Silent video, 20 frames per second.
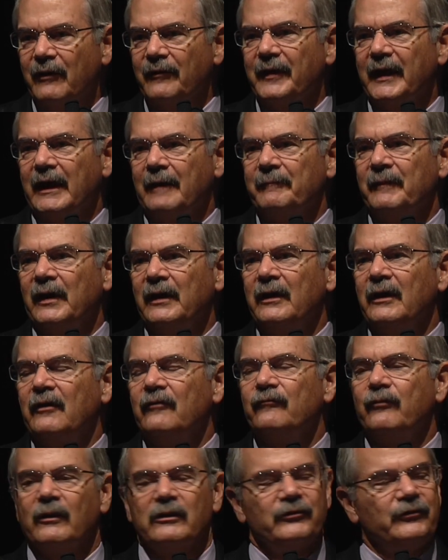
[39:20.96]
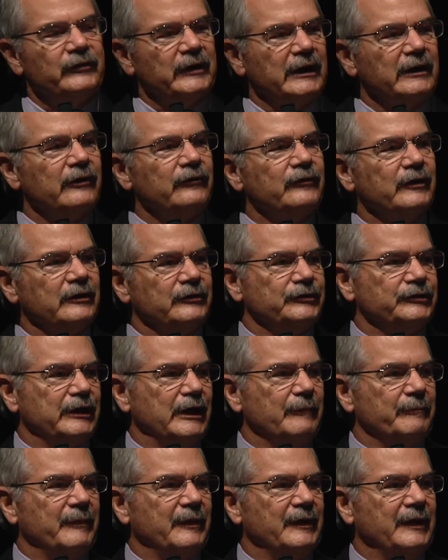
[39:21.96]
them for
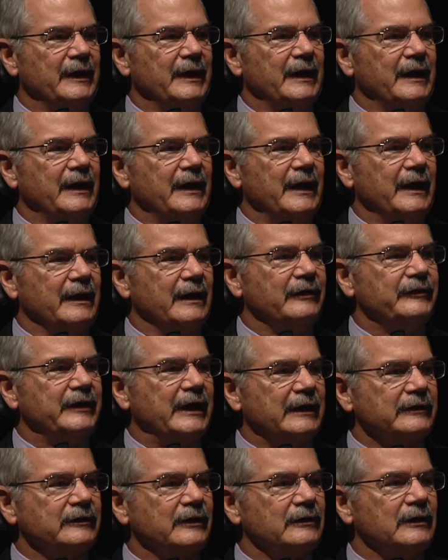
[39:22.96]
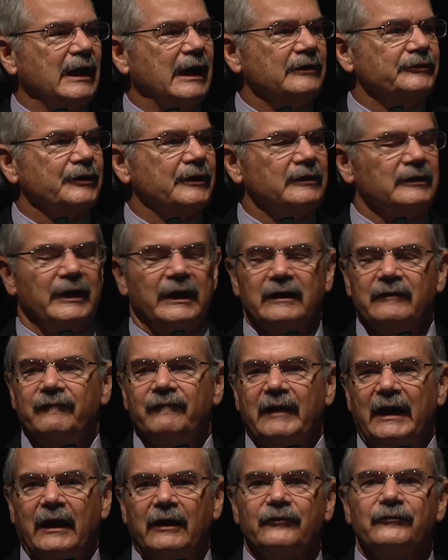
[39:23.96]
citizenship in a technologically
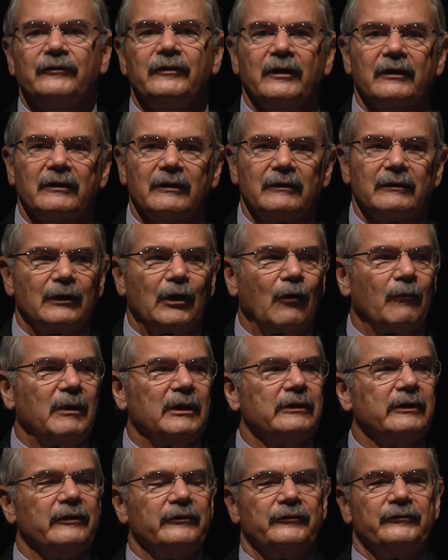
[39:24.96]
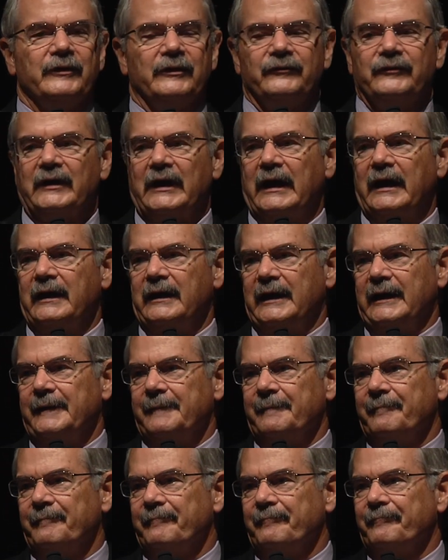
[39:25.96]
advanced global society.
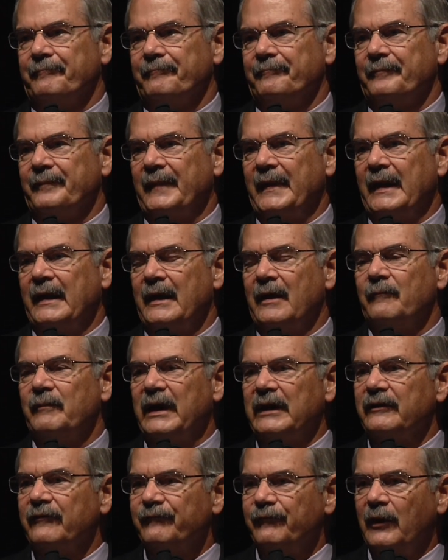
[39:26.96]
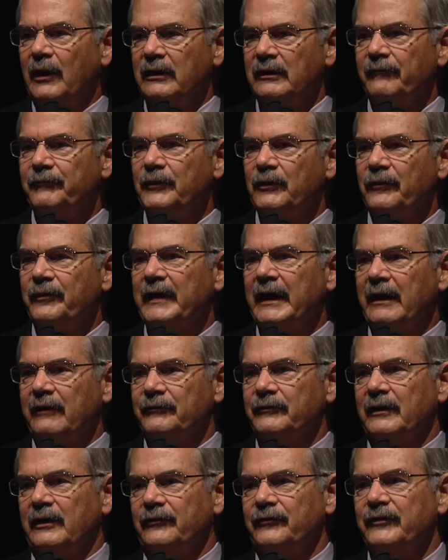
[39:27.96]
By the fall of
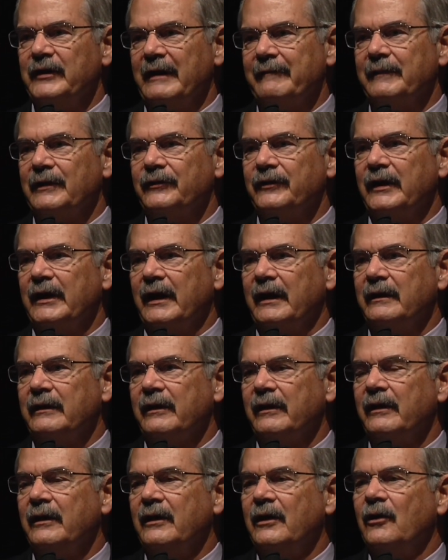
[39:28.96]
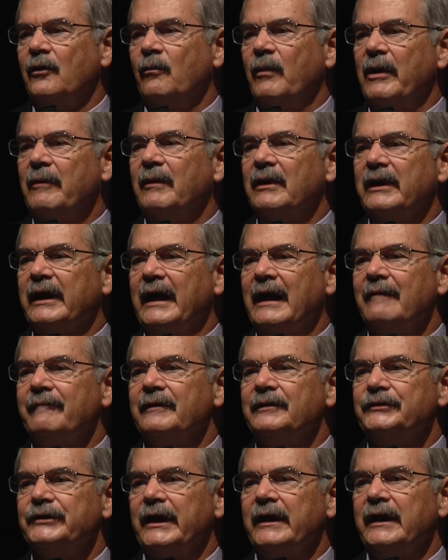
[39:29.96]
2017, we will have a
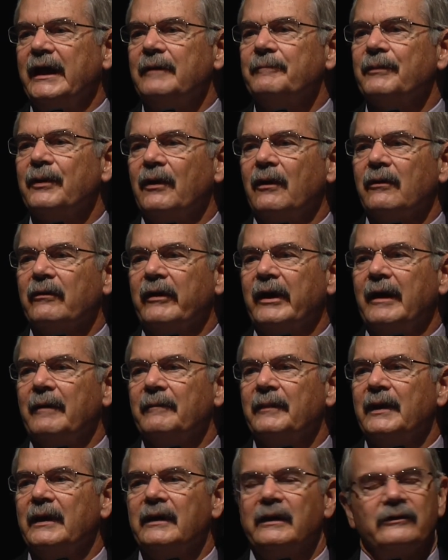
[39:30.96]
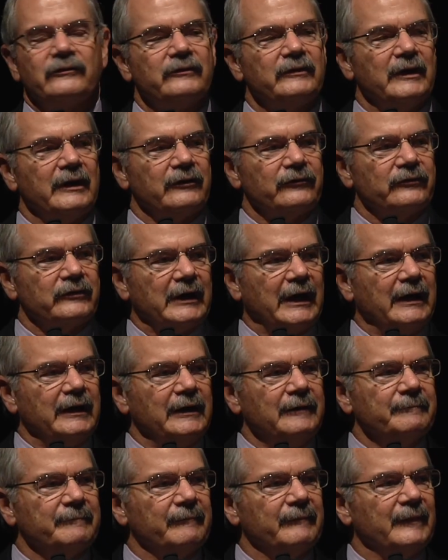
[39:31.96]
Gen Ed program that is exciting,
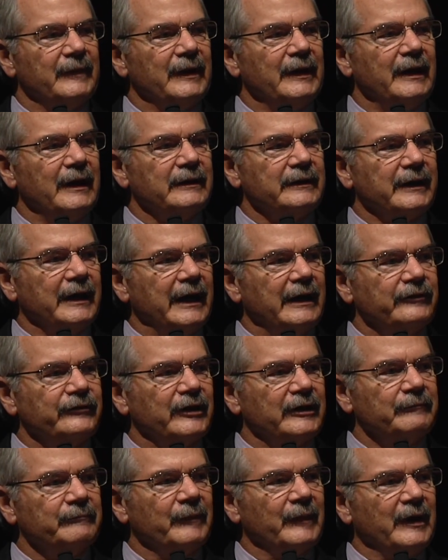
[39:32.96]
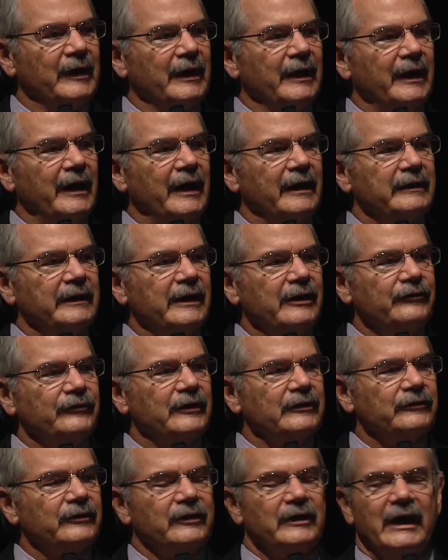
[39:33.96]
engaging, and easy
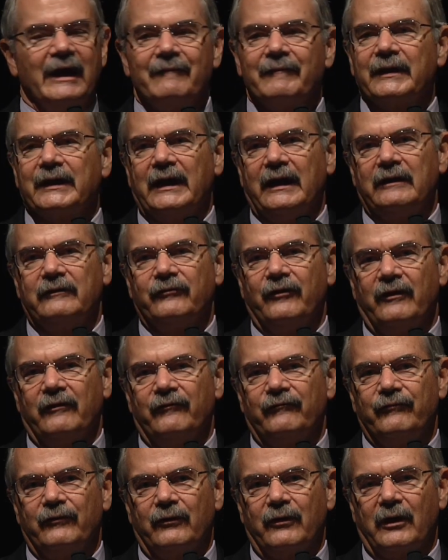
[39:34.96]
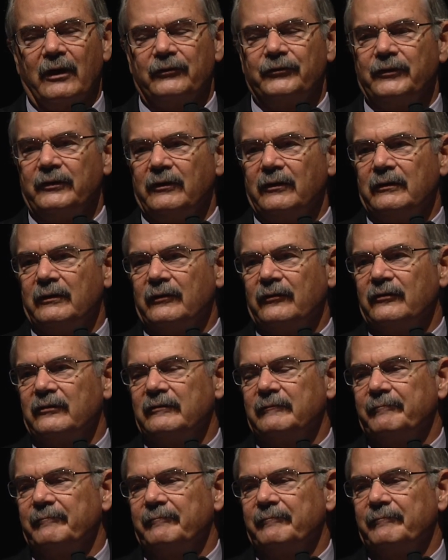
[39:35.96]
to navigate for our students.